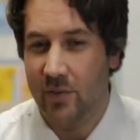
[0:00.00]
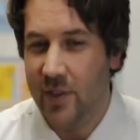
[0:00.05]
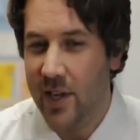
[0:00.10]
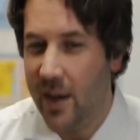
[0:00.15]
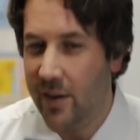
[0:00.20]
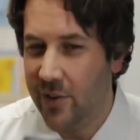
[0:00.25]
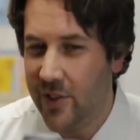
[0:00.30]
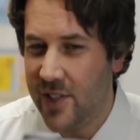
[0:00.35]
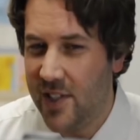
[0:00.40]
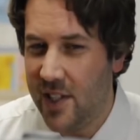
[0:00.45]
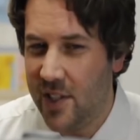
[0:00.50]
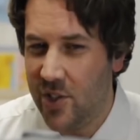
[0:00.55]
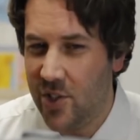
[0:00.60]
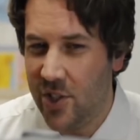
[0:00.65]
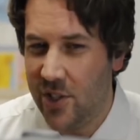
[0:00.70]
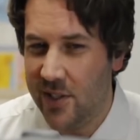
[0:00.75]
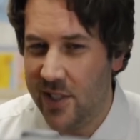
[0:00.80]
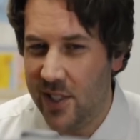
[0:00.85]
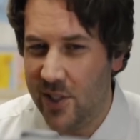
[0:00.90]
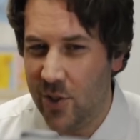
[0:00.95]
I've never
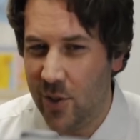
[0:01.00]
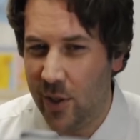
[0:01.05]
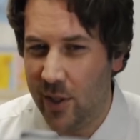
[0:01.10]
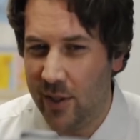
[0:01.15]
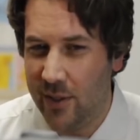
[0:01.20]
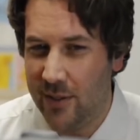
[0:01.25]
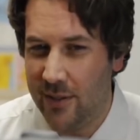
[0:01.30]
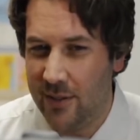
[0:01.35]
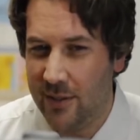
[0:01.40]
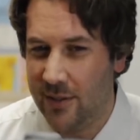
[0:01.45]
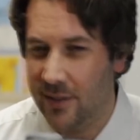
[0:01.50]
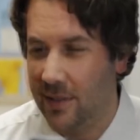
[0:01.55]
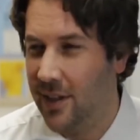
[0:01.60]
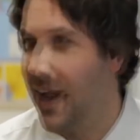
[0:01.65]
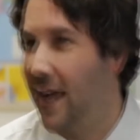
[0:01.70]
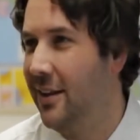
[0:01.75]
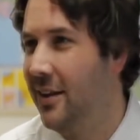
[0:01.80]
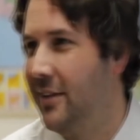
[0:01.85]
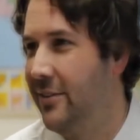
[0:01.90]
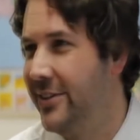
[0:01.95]
seen Jersey Shore.
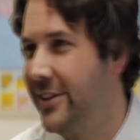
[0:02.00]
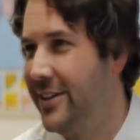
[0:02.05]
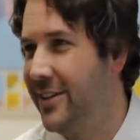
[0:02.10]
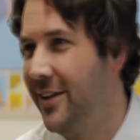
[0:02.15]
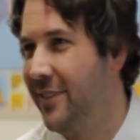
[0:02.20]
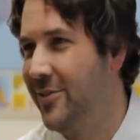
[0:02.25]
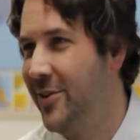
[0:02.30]
I love it.